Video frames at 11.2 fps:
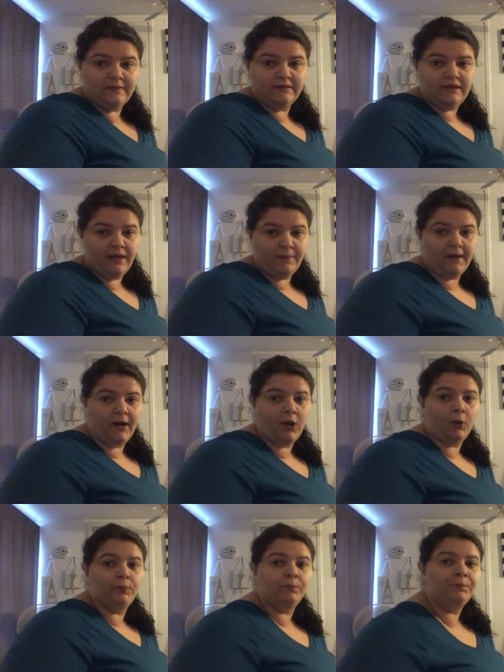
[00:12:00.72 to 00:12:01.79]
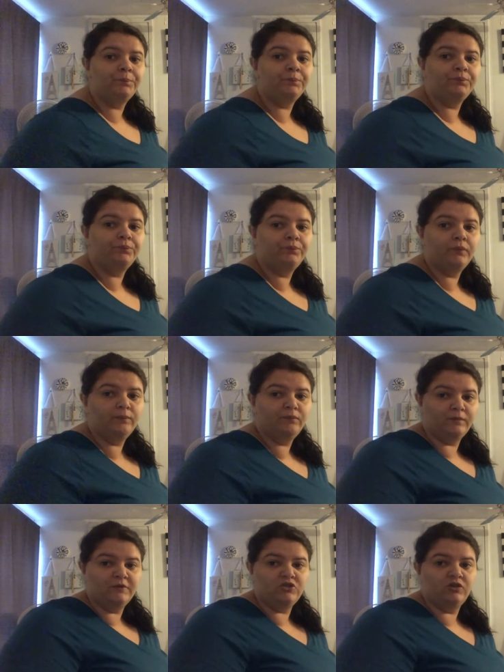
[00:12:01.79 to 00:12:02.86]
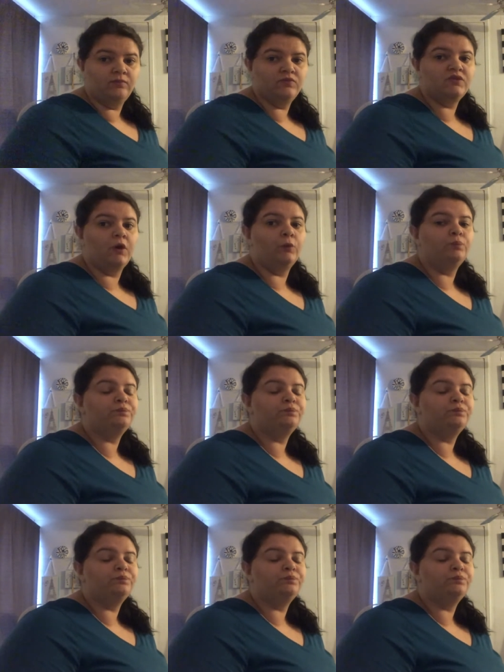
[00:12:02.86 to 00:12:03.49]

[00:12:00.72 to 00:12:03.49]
about to head back home from the gym, so